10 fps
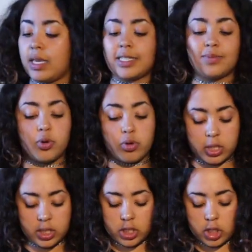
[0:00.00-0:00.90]
Ex
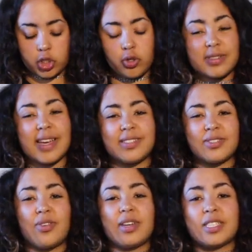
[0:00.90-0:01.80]
Mortis shirt. I
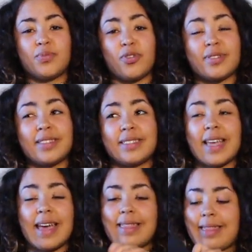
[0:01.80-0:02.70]
saw Ex Mortis
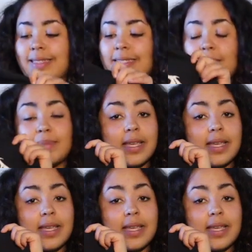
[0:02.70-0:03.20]
at the same